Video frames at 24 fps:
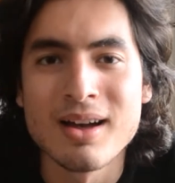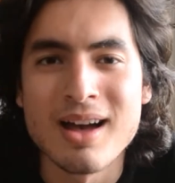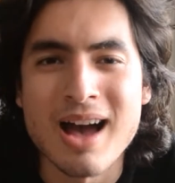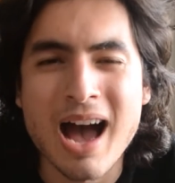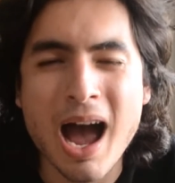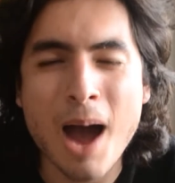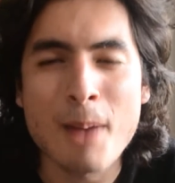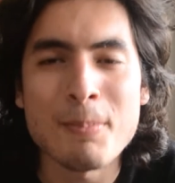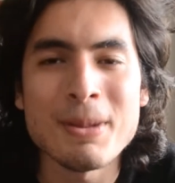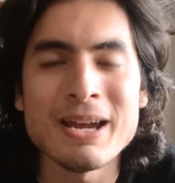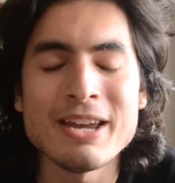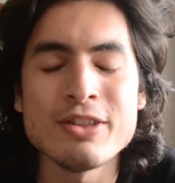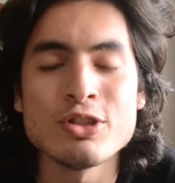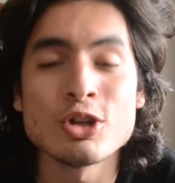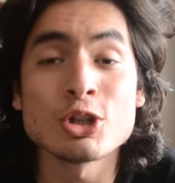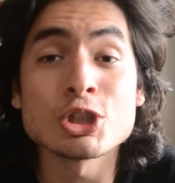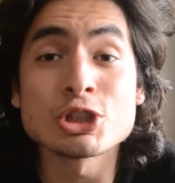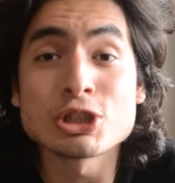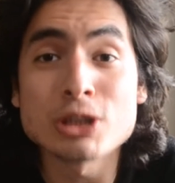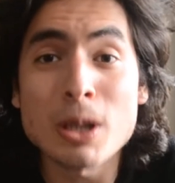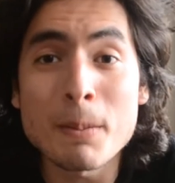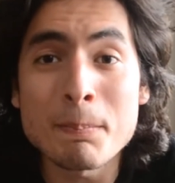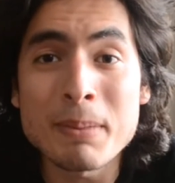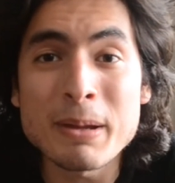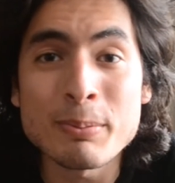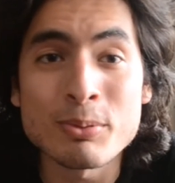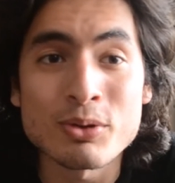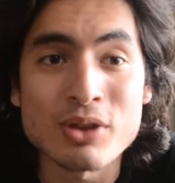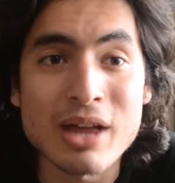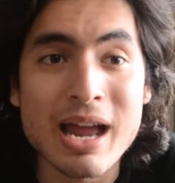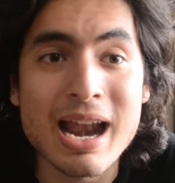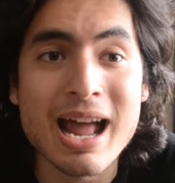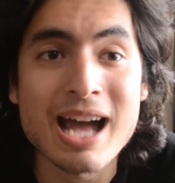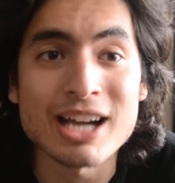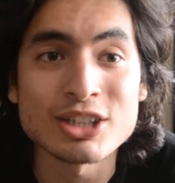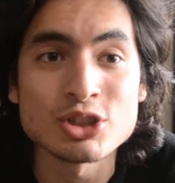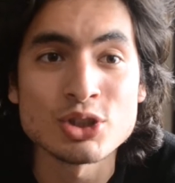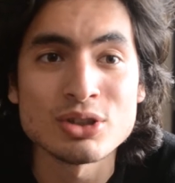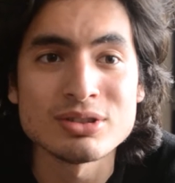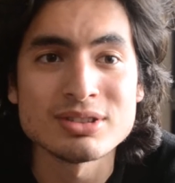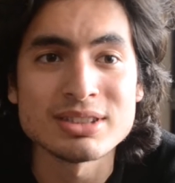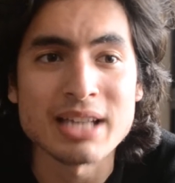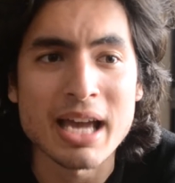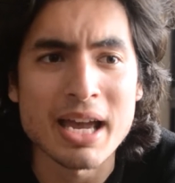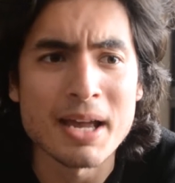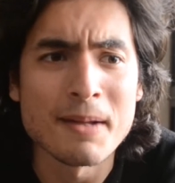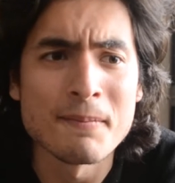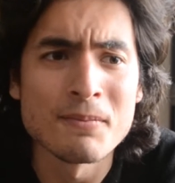I mean, there's some people that actually
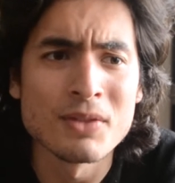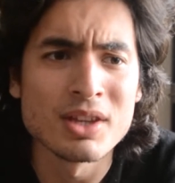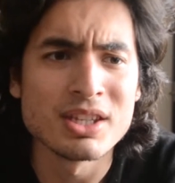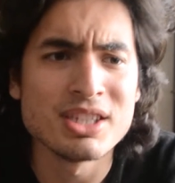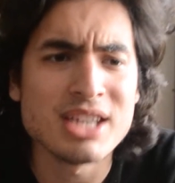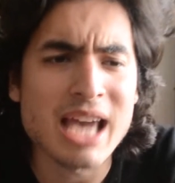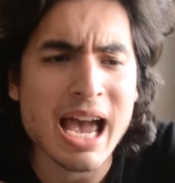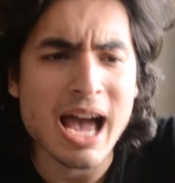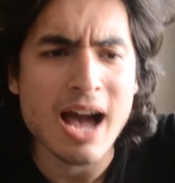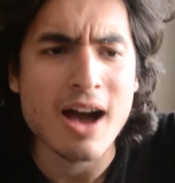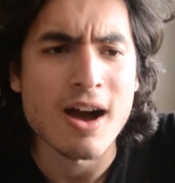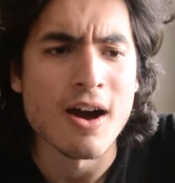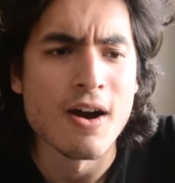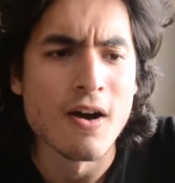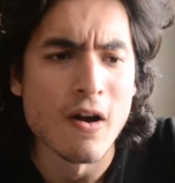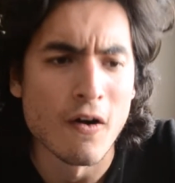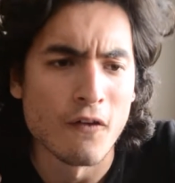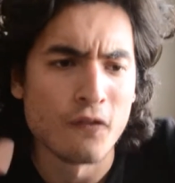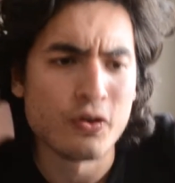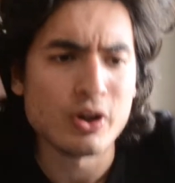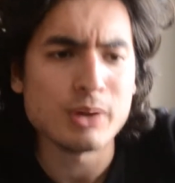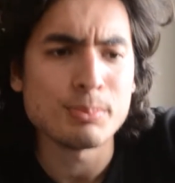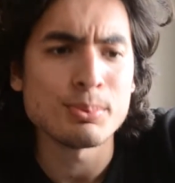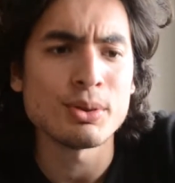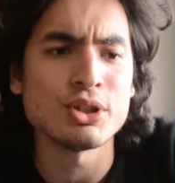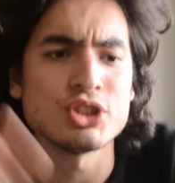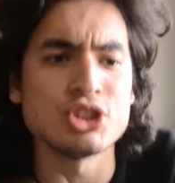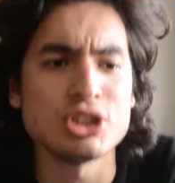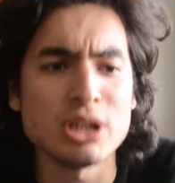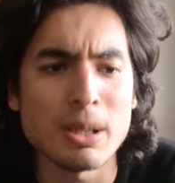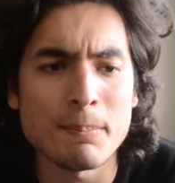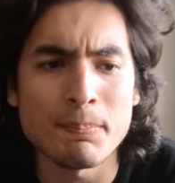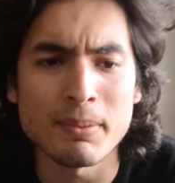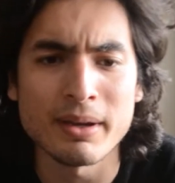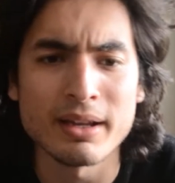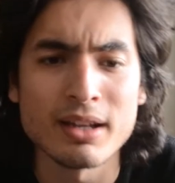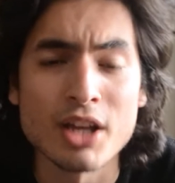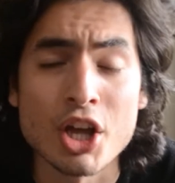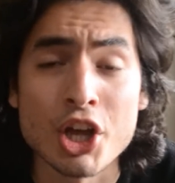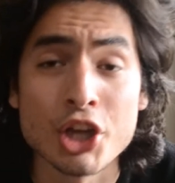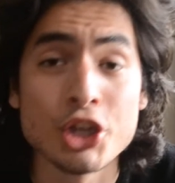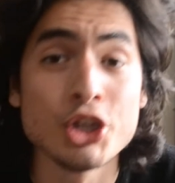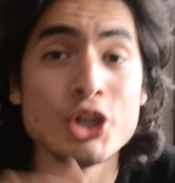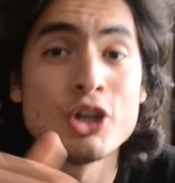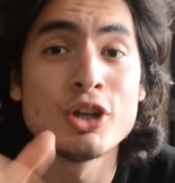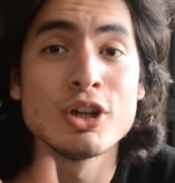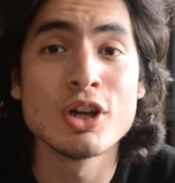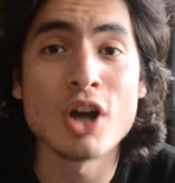say, yeah, free plus shipping,
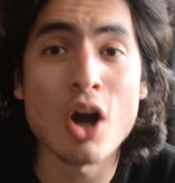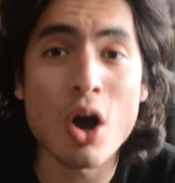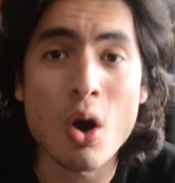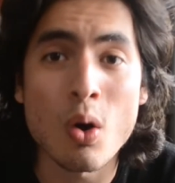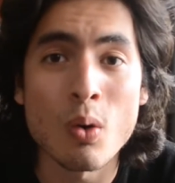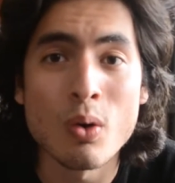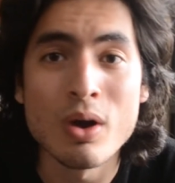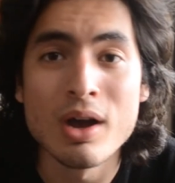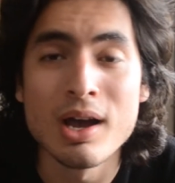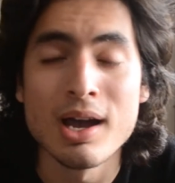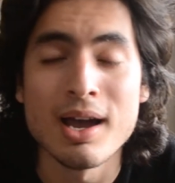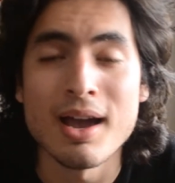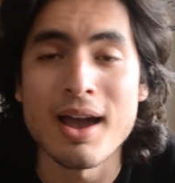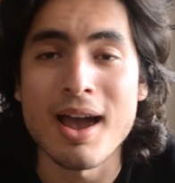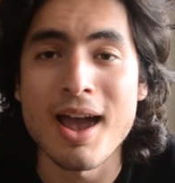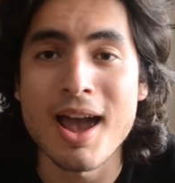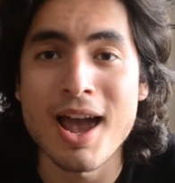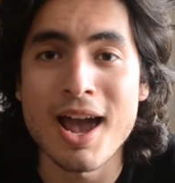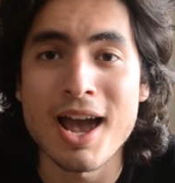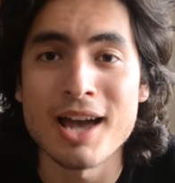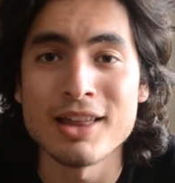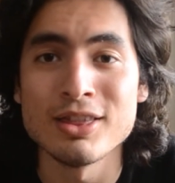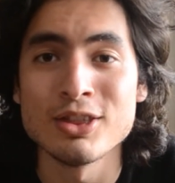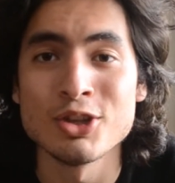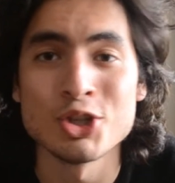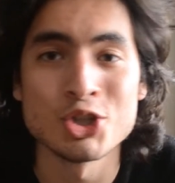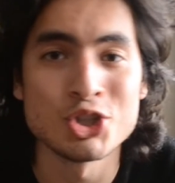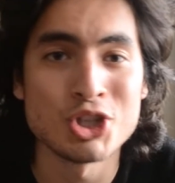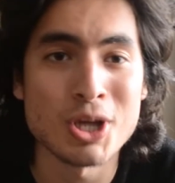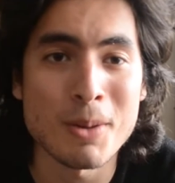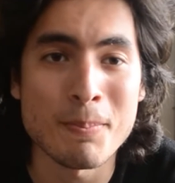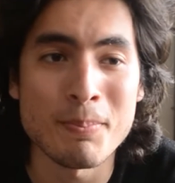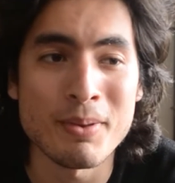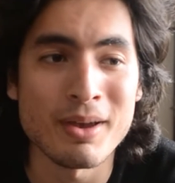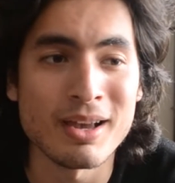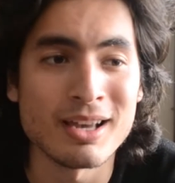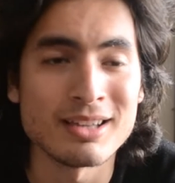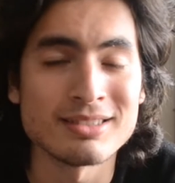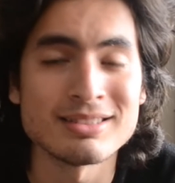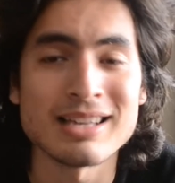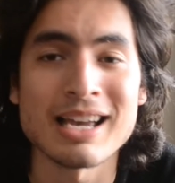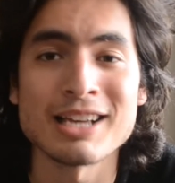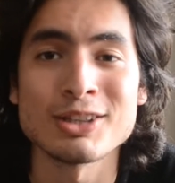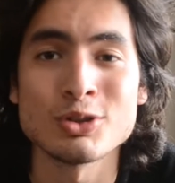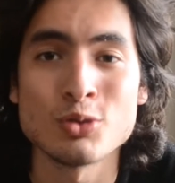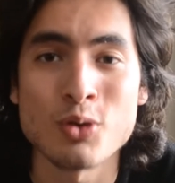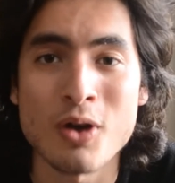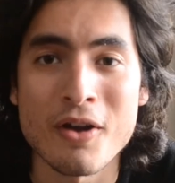you go and the shipping is
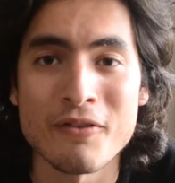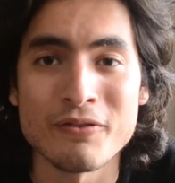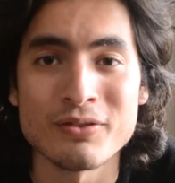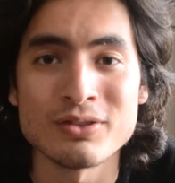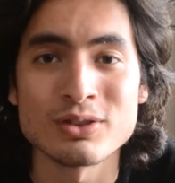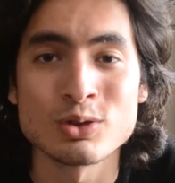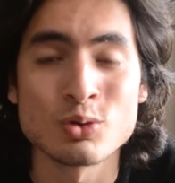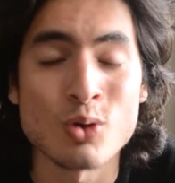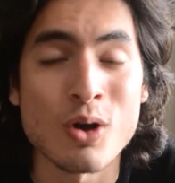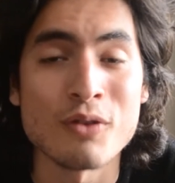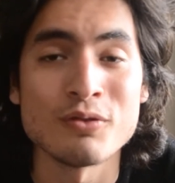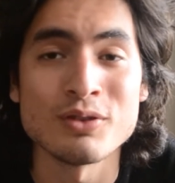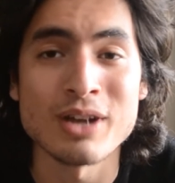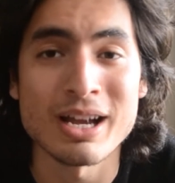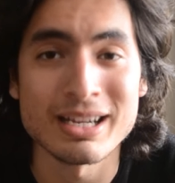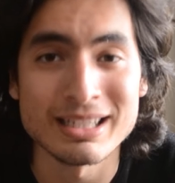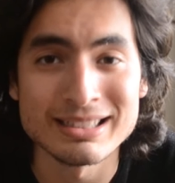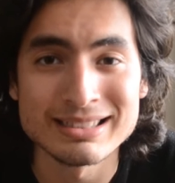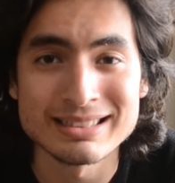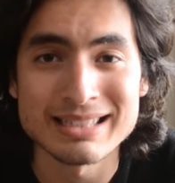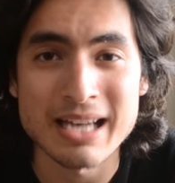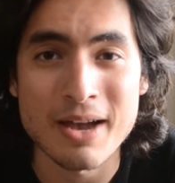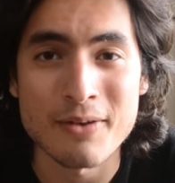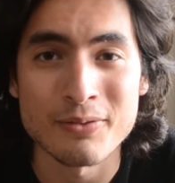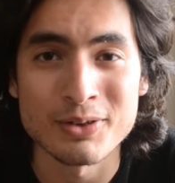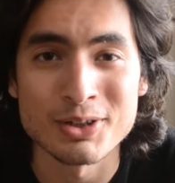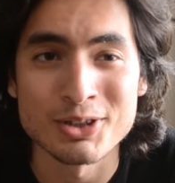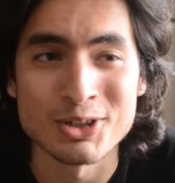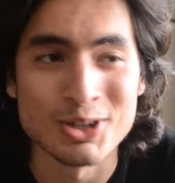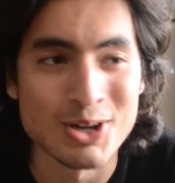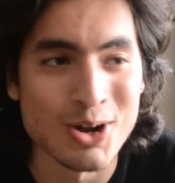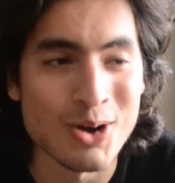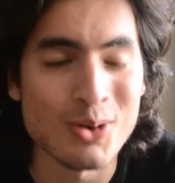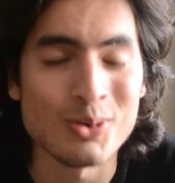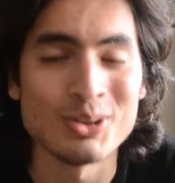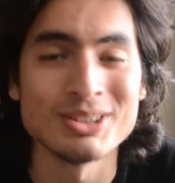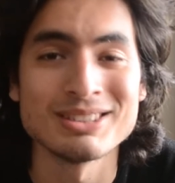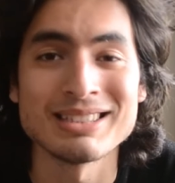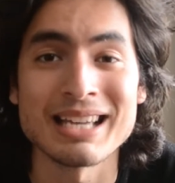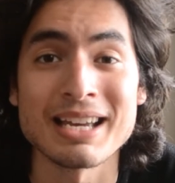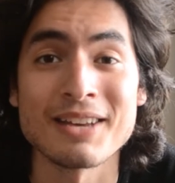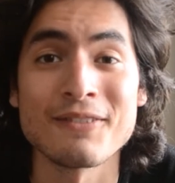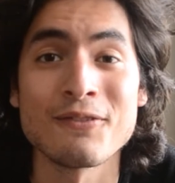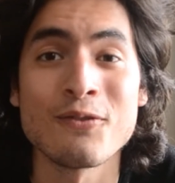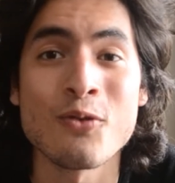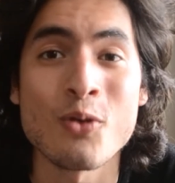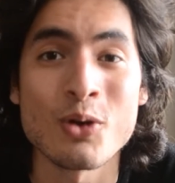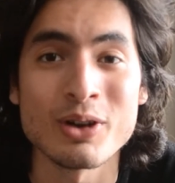like $12.97, you know, it's
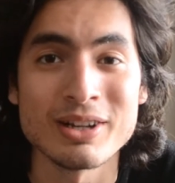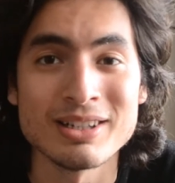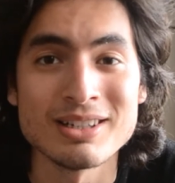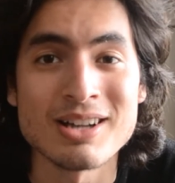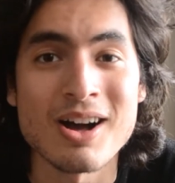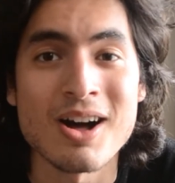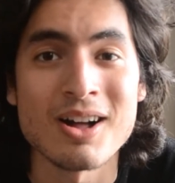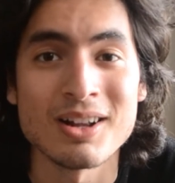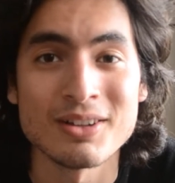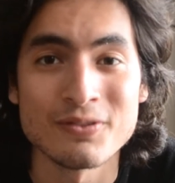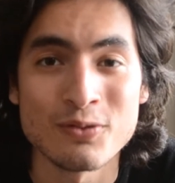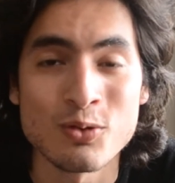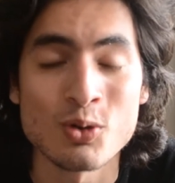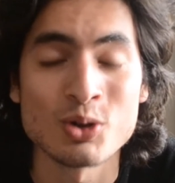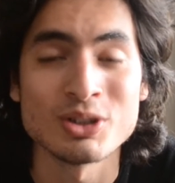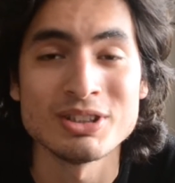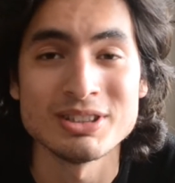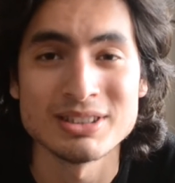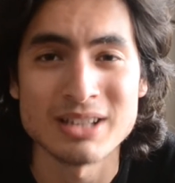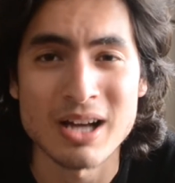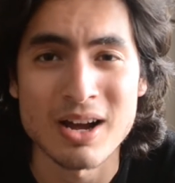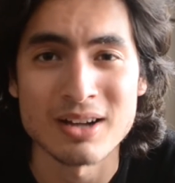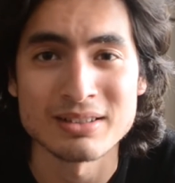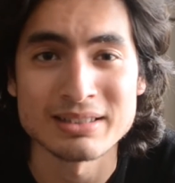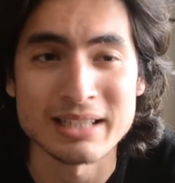like $14.